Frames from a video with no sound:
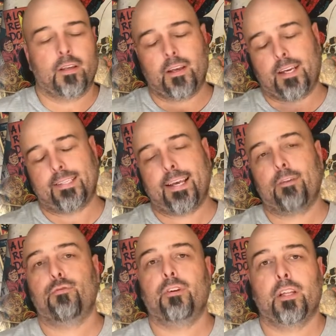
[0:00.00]
as
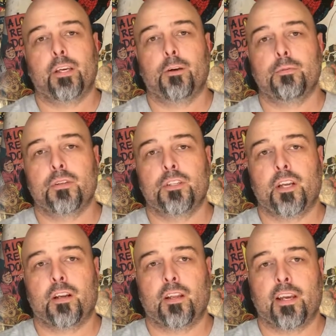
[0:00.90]
that really helps the
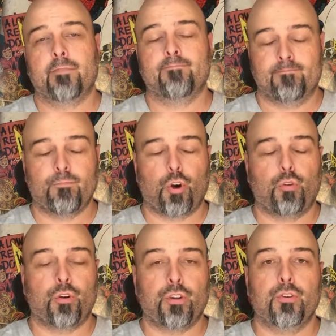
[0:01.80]
channel out. I
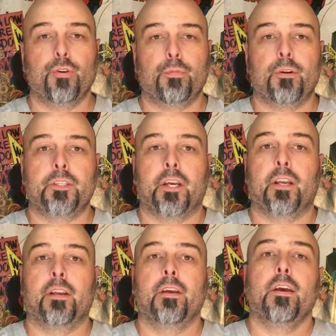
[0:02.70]
really do appreciate
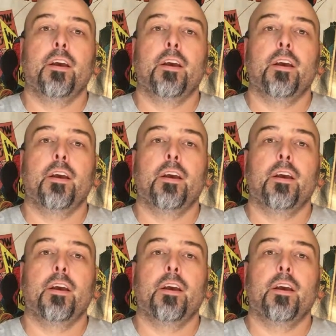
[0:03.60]
it.